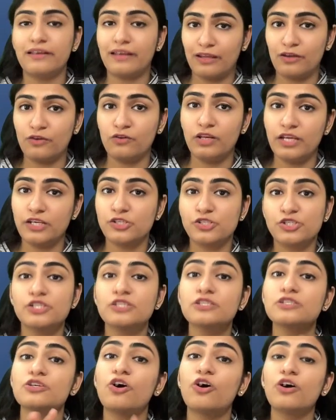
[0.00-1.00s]

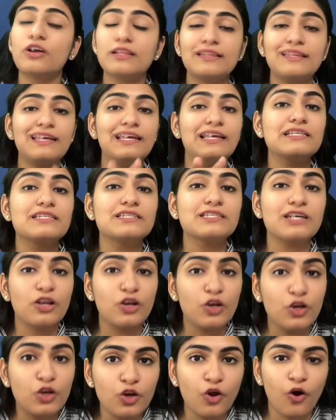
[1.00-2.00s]
regulations or these
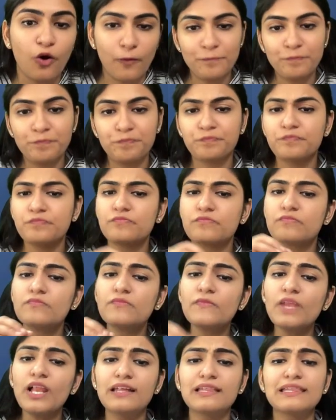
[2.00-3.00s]
law.
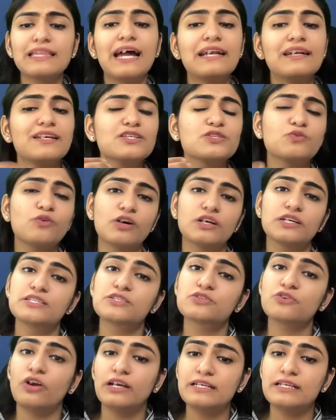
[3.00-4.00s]
That is what
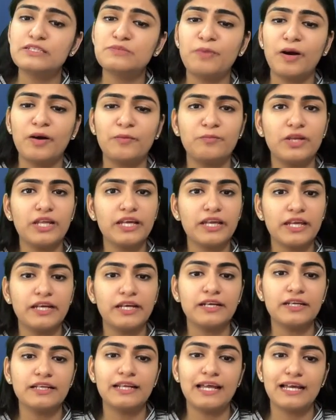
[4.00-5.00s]
is called as public
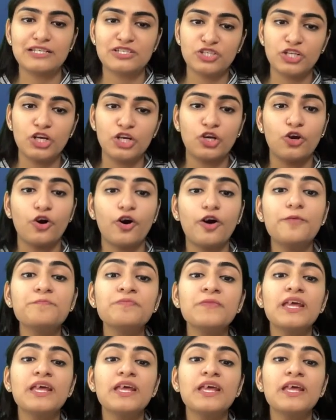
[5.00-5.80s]
international law.